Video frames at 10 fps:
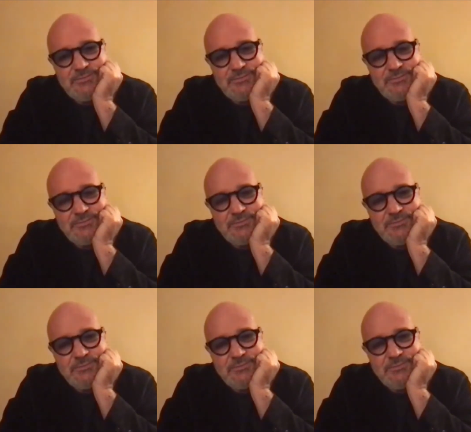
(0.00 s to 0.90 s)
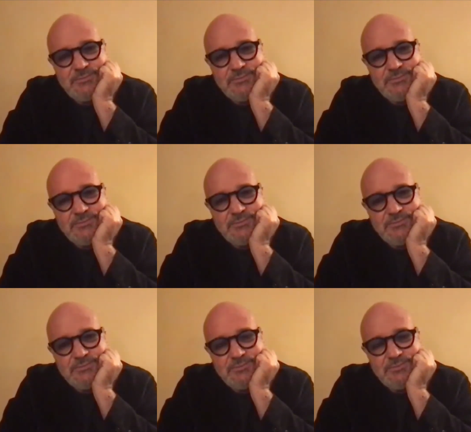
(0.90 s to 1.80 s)

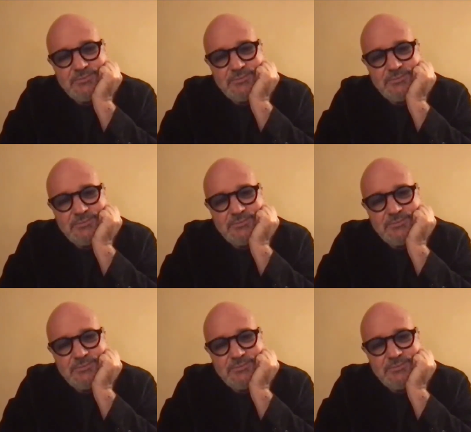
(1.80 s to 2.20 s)
(silence)